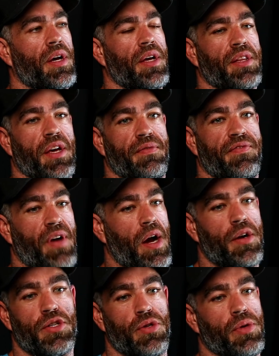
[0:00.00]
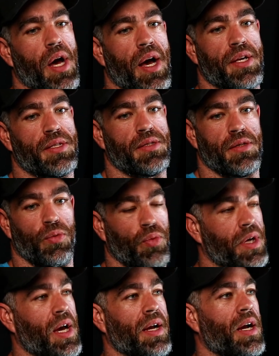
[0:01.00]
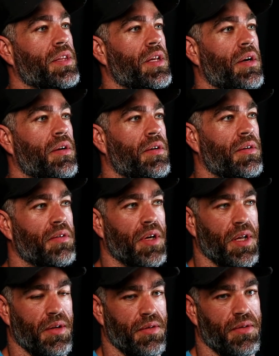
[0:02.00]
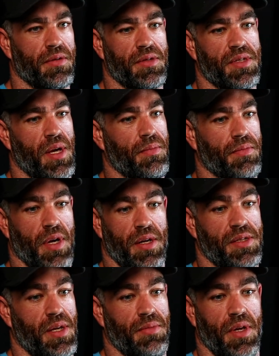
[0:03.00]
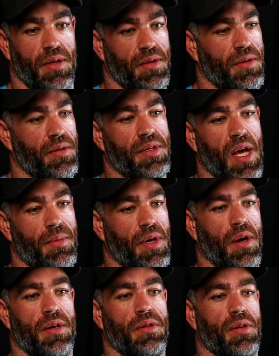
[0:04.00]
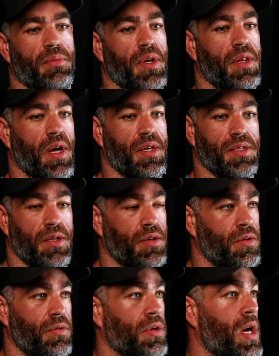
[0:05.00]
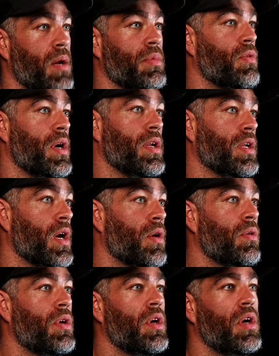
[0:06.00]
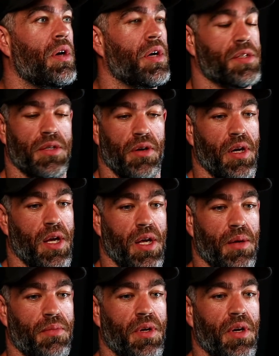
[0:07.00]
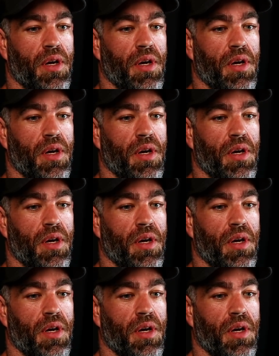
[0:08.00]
And they fired 2 guys the week I got there. And same thing. Damon Harrington looked me in the eye and said, you got to be ready to go. I said, all right, I am.